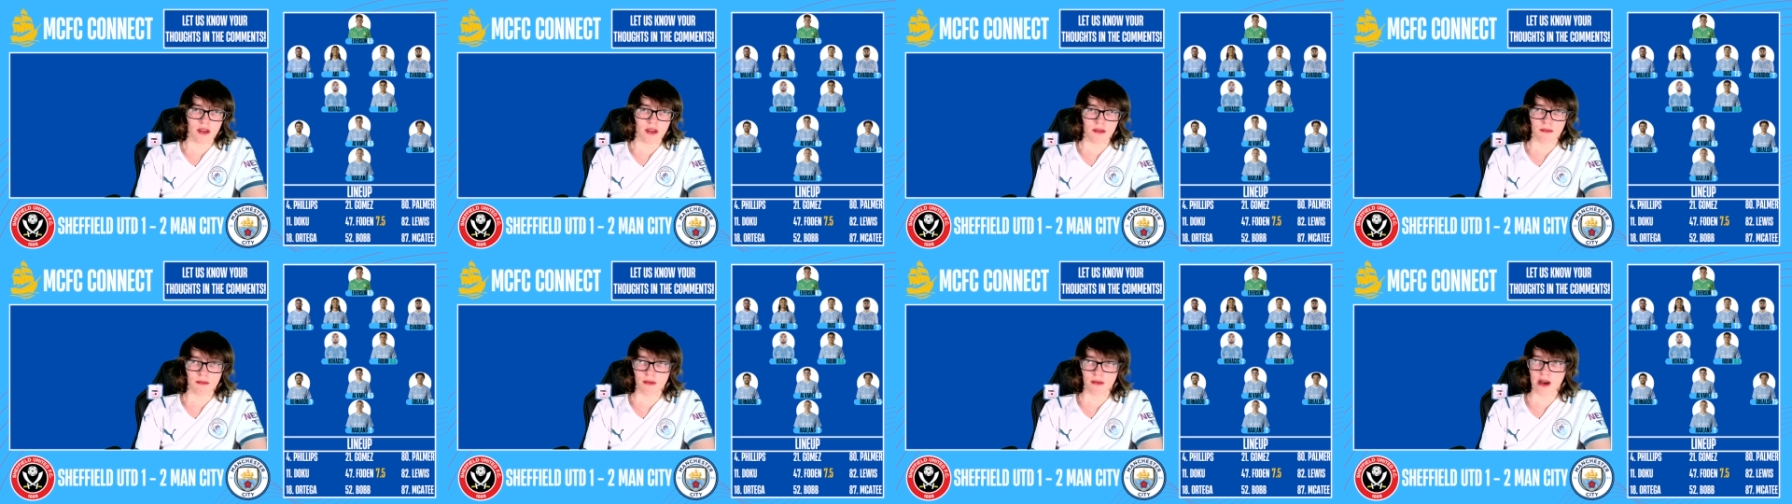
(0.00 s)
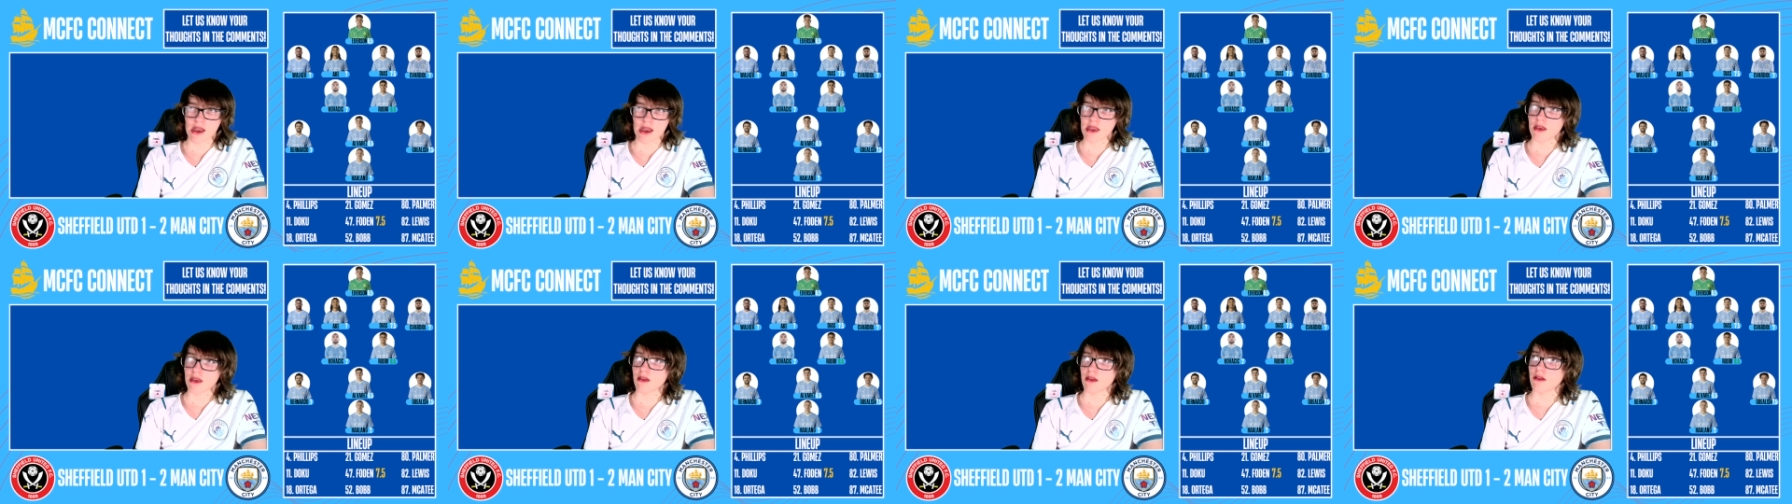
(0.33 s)

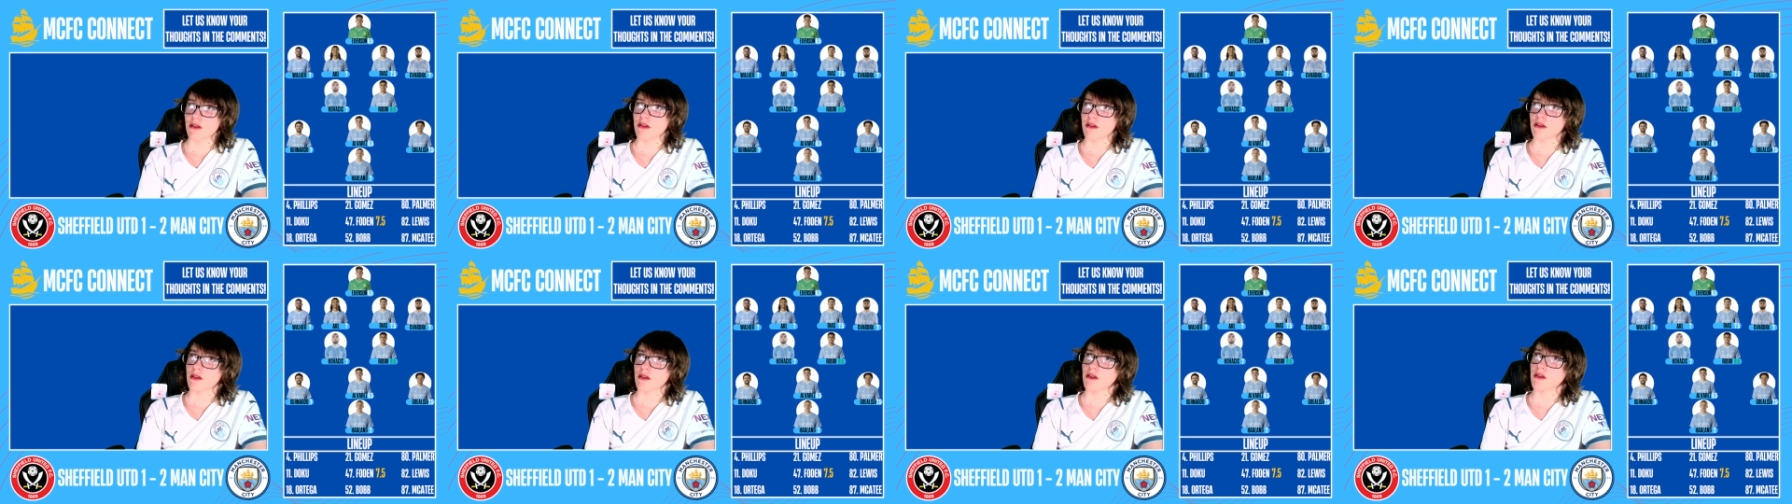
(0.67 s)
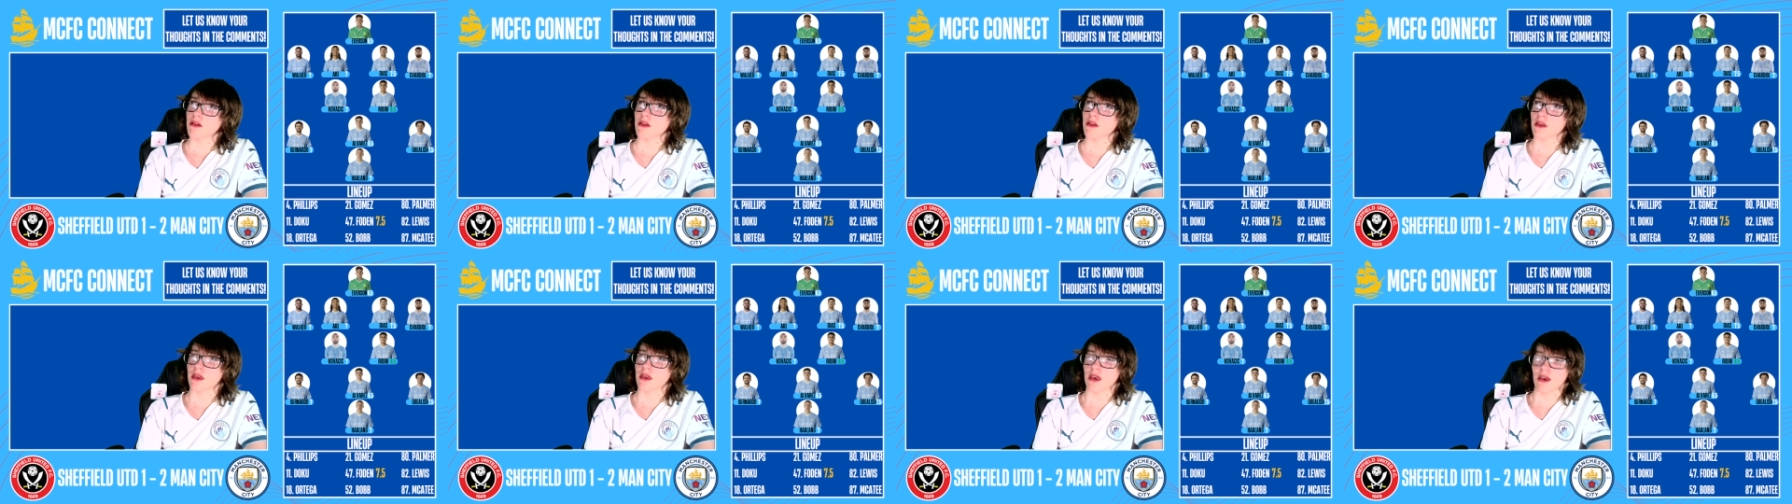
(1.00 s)
might
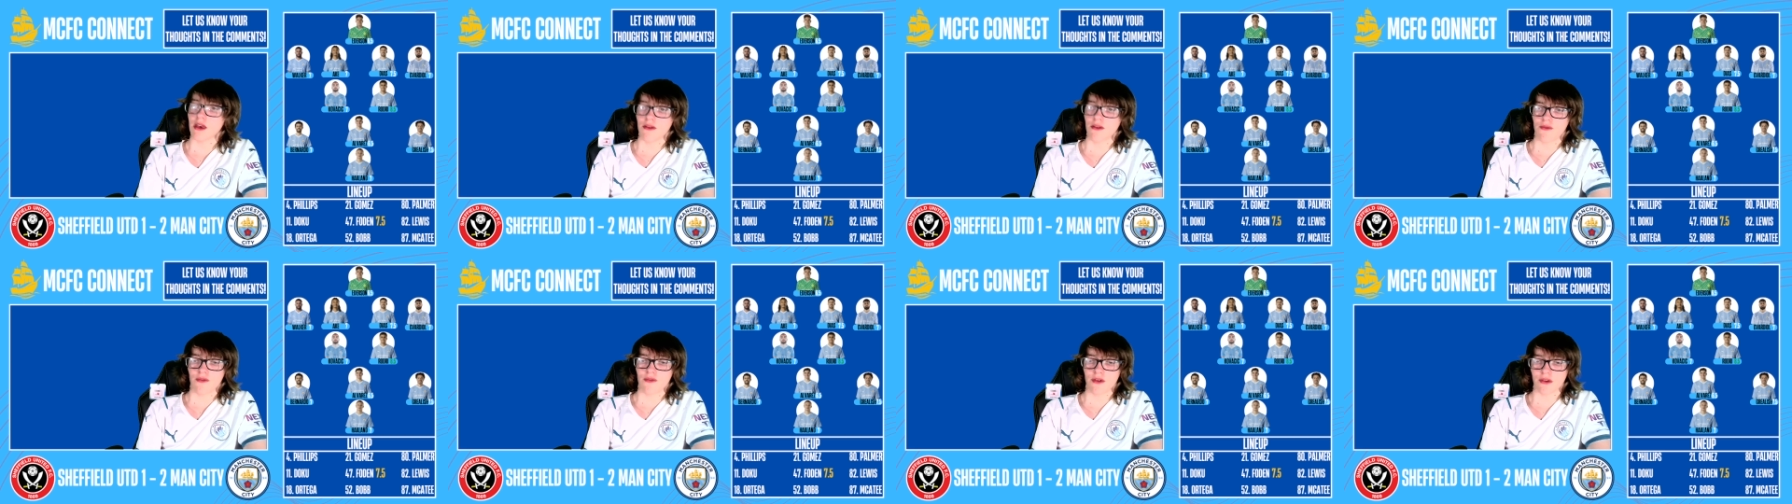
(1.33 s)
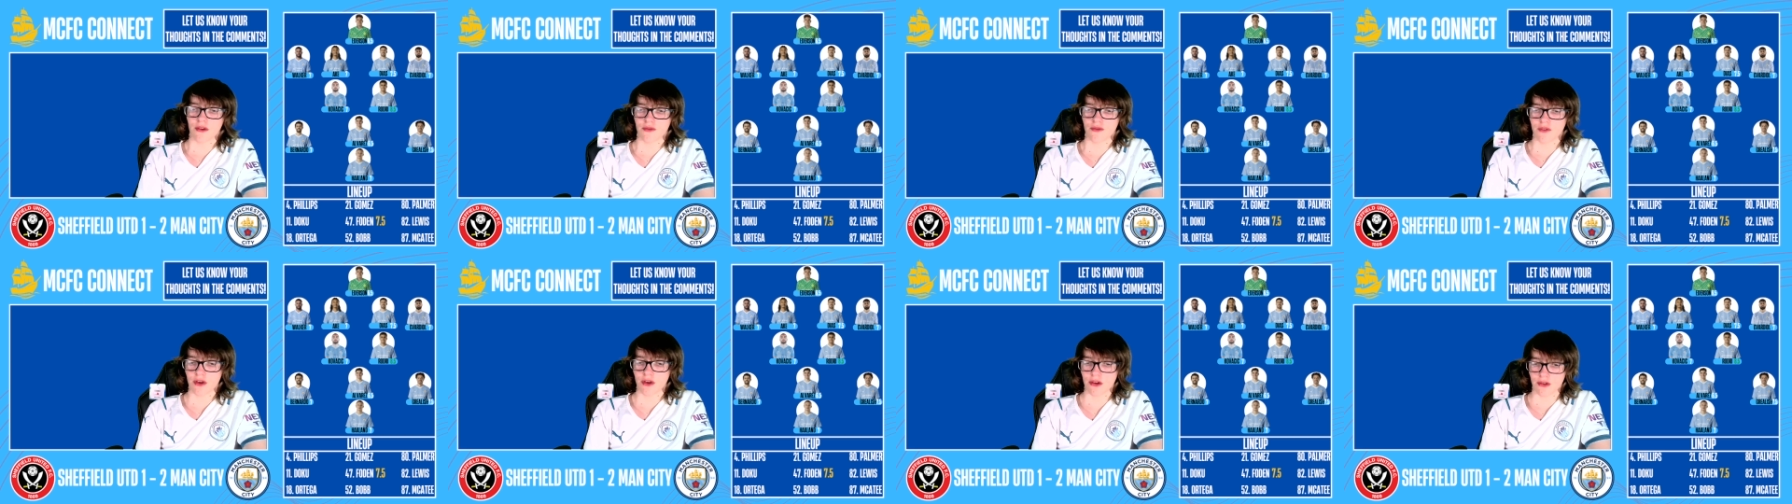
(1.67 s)
give Phil
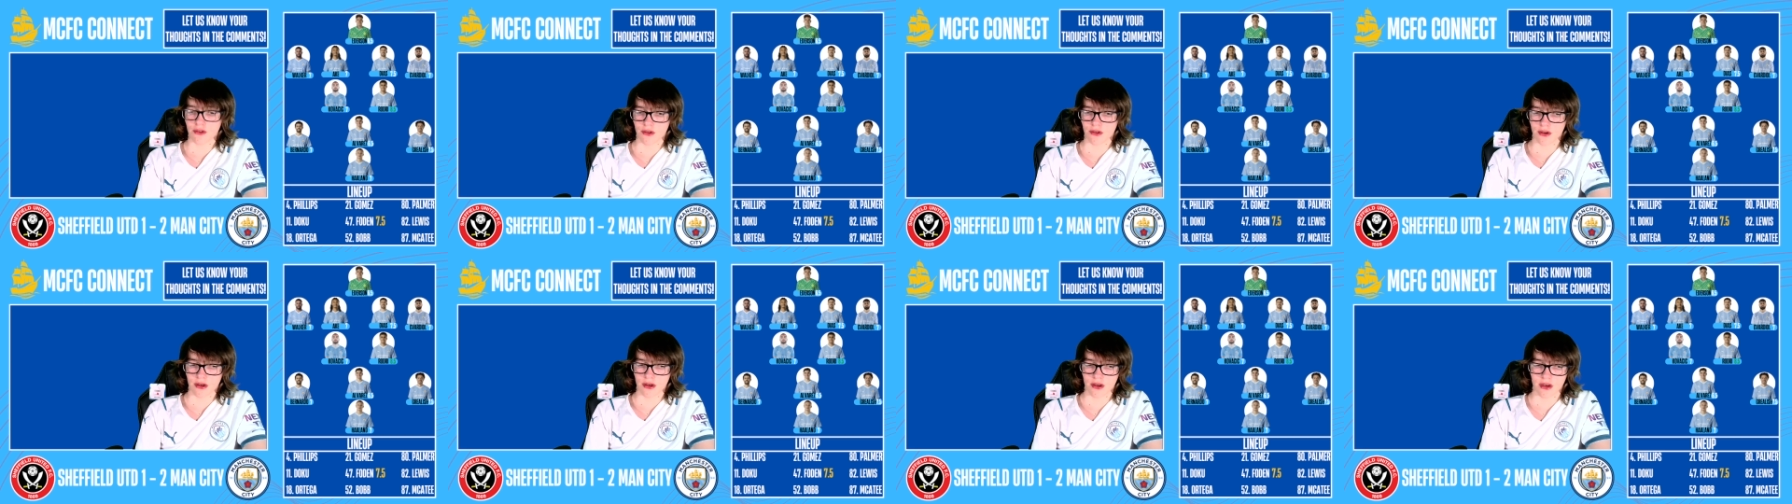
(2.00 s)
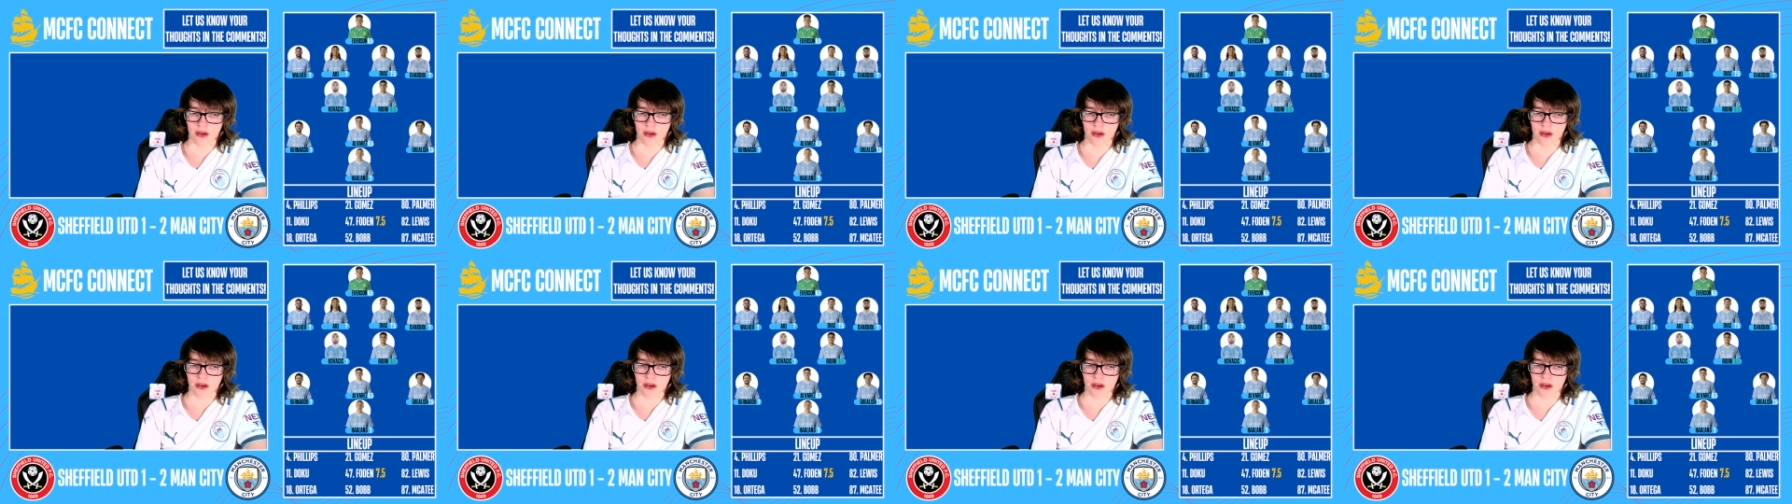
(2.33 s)
Foden